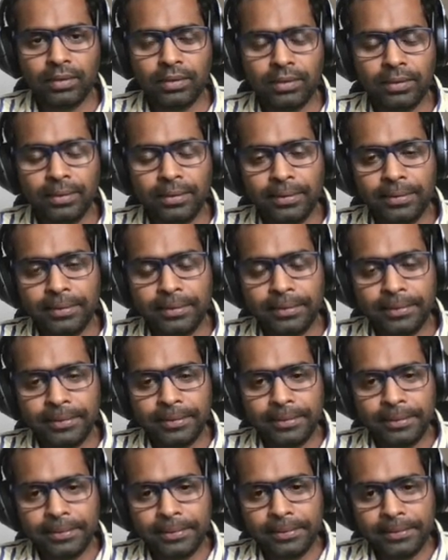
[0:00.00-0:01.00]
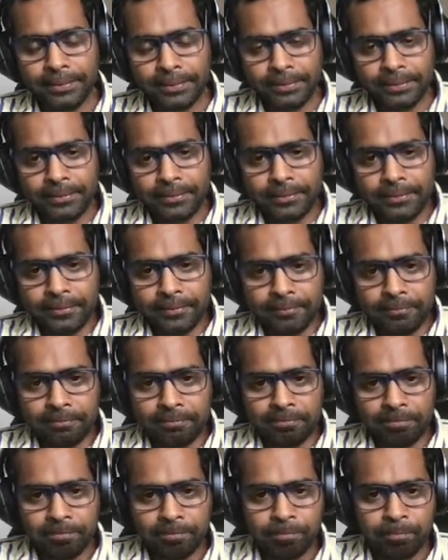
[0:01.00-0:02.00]

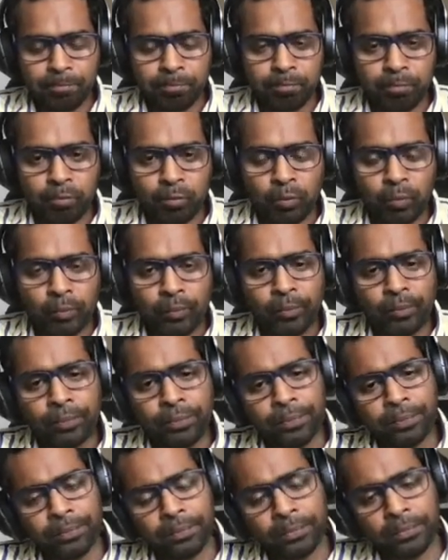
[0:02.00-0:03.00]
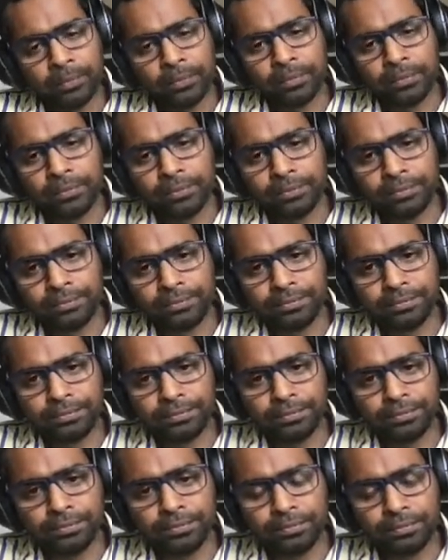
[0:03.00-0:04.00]

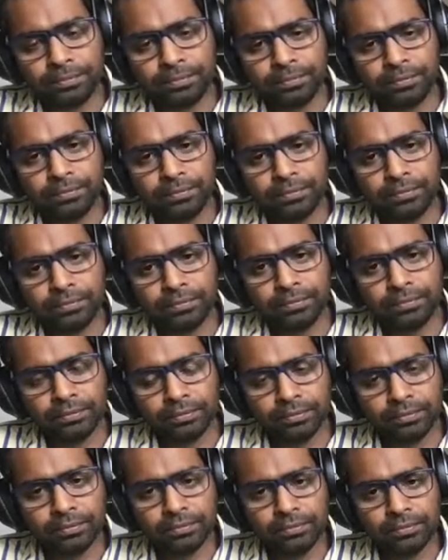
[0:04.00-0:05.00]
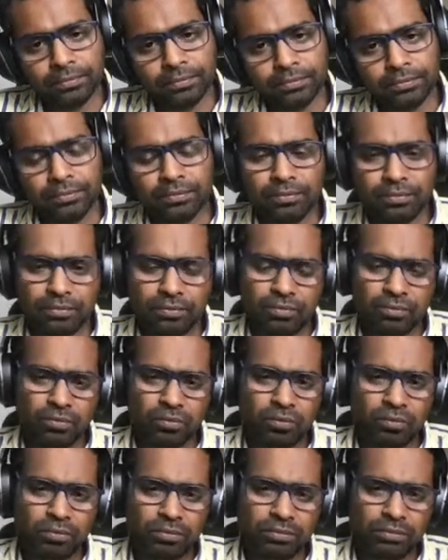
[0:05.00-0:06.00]

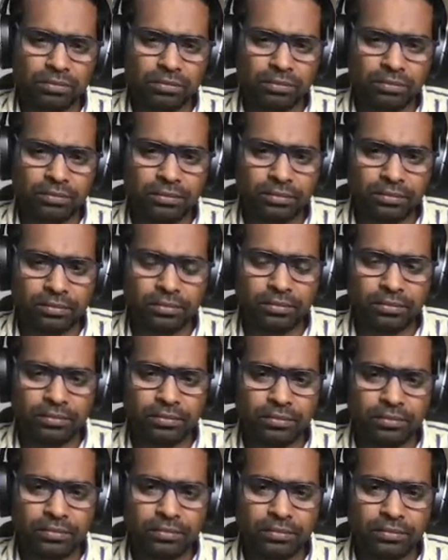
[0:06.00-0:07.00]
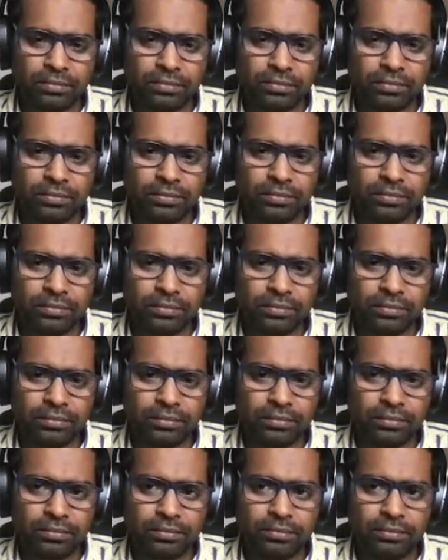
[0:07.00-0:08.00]
The person shown says nothing.